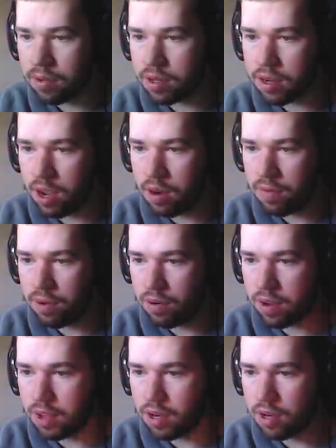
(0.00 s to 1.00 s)
is kind of
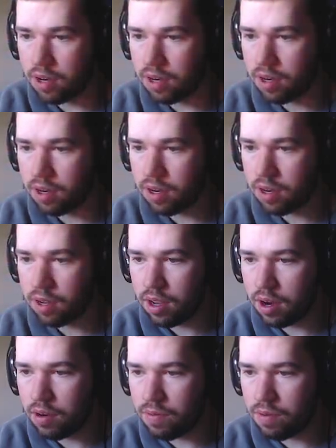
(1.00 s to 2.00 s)
annoying,
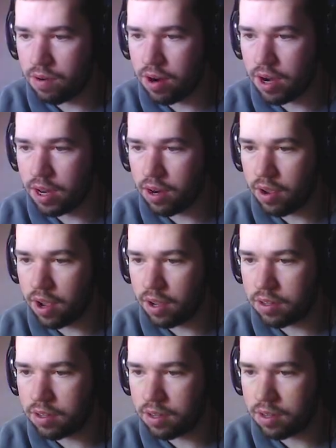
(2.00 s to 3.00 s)
I don't really know how
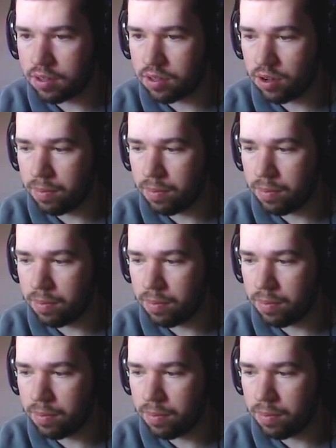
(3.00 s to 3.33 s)
to stop